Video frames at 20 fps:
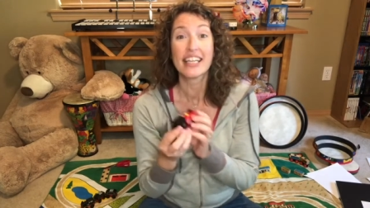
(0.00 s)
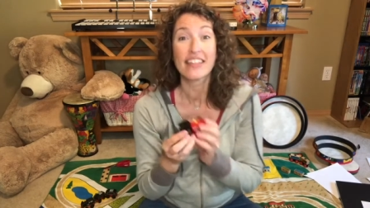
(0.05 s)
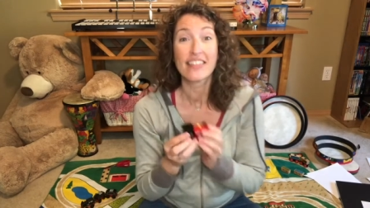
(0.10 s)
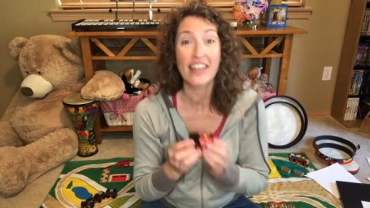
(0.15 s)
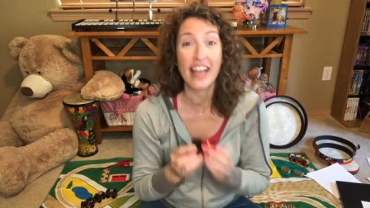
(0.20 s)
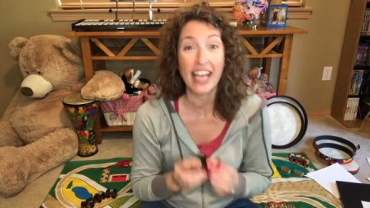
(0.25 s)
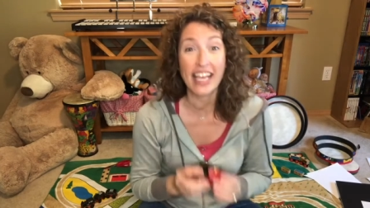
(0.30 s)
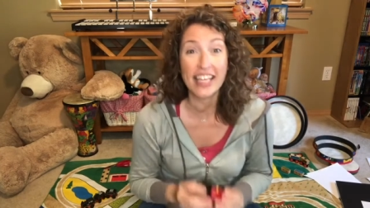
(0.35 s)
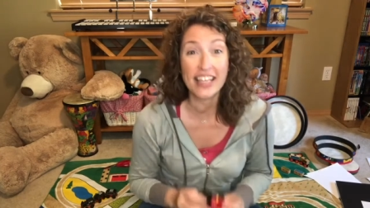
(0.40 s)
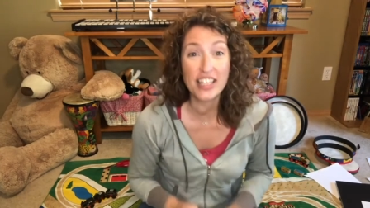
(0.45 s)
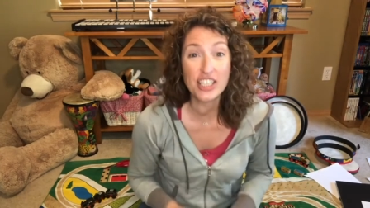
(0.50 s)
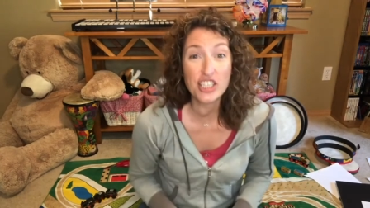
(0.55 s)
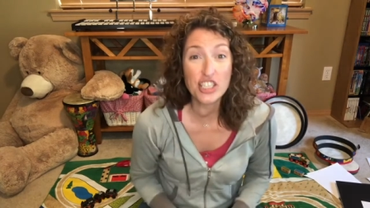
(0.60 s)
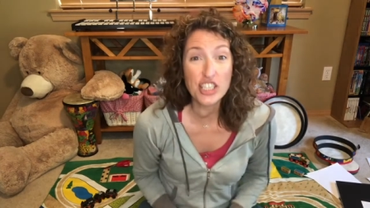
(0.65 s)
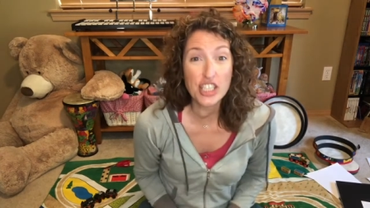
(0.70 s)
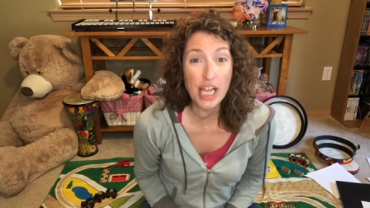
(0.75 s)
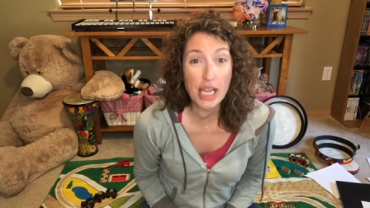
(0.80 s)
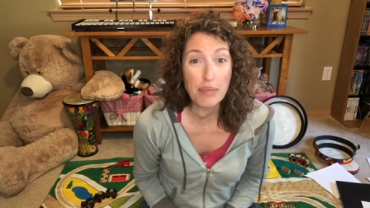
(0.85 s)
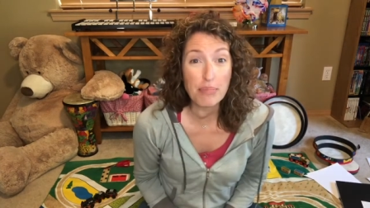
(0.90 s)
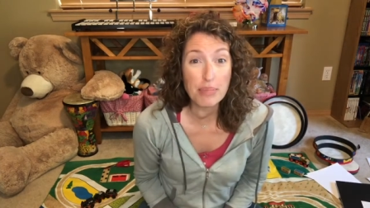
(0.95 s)
like the
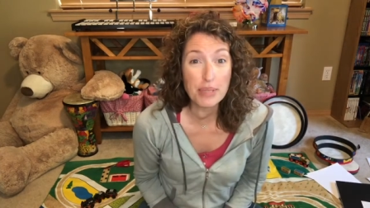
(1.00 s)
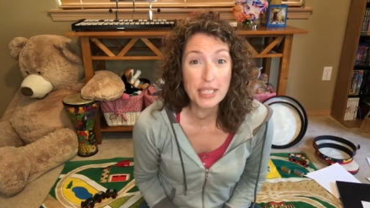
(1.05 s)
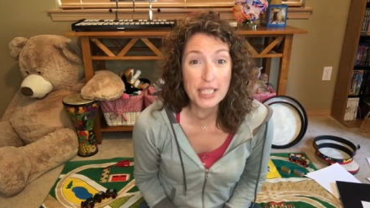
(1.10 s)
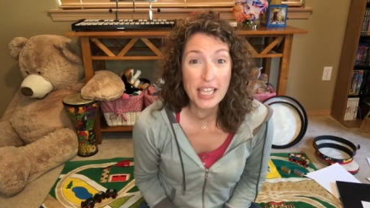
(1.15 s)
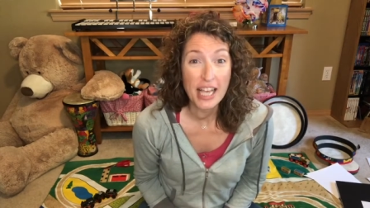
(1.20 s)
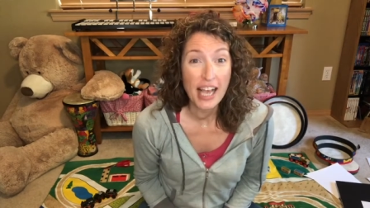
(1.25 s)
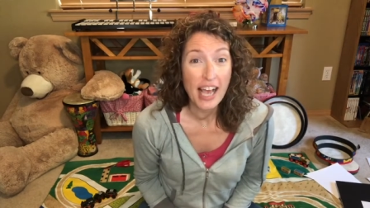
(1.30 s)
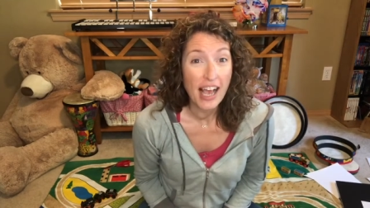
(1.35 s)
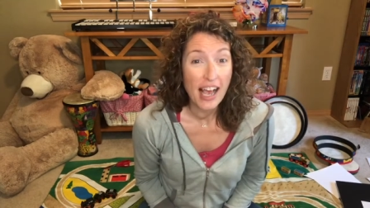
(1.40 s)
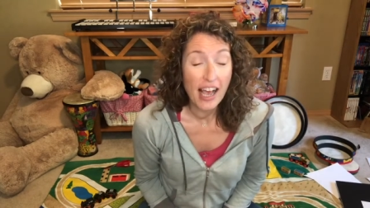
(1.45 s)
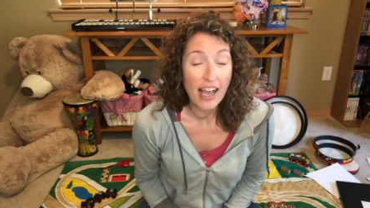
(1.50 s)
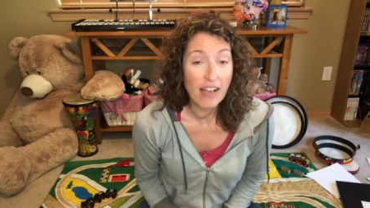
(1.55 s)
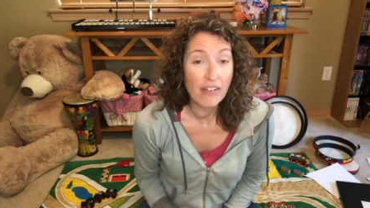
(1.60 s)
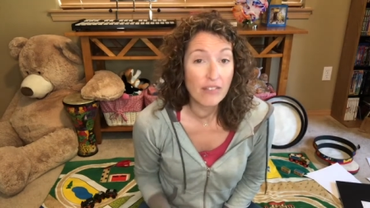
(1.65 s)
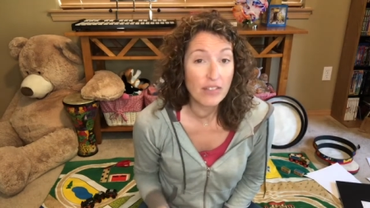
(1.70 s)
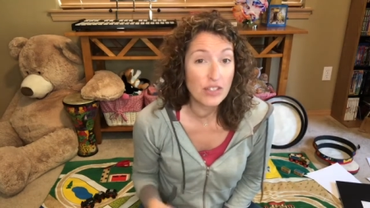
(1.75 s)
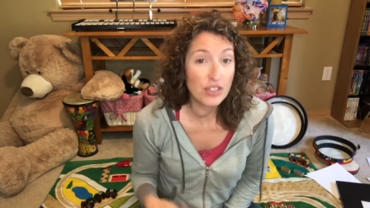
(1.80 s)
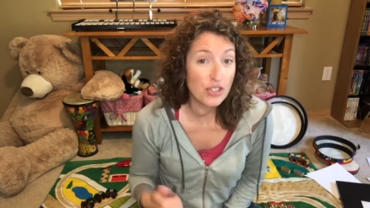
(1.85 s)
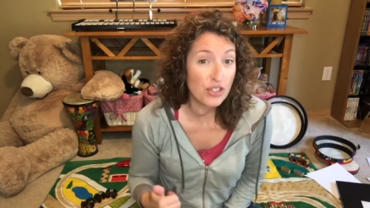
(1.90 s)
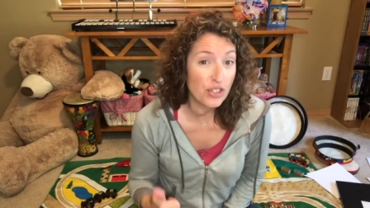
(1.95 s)
shapes of
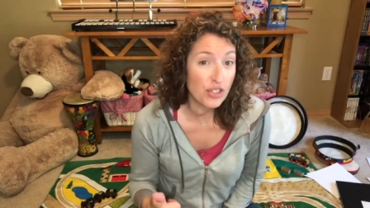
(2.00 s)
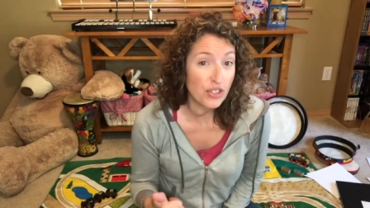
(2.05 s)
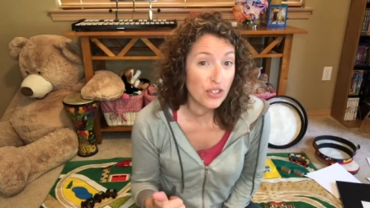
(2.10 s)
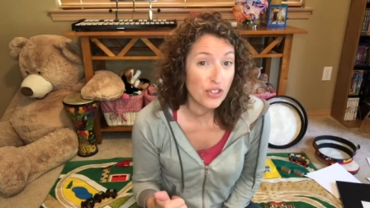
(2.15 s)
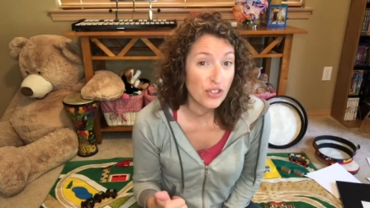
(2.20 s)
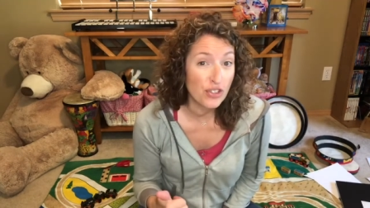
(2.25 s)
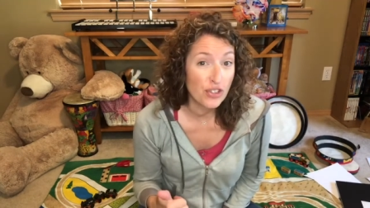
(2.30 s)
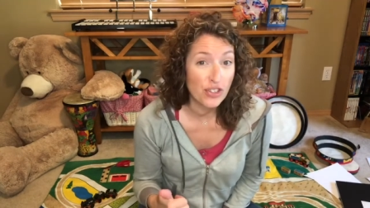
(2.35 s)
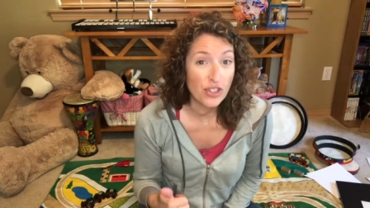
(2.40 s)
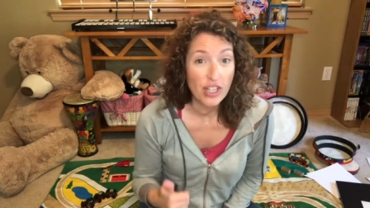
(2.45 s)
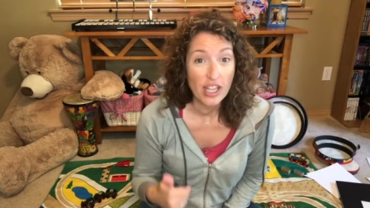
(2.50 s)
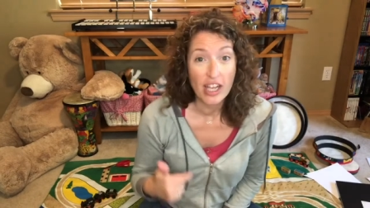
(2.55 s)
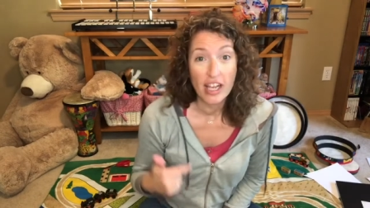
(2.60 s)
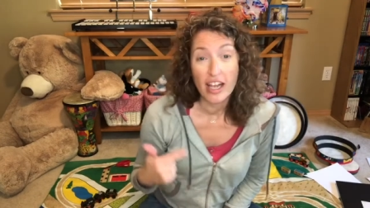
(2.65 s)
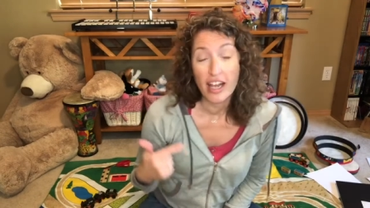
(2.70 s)
a circle,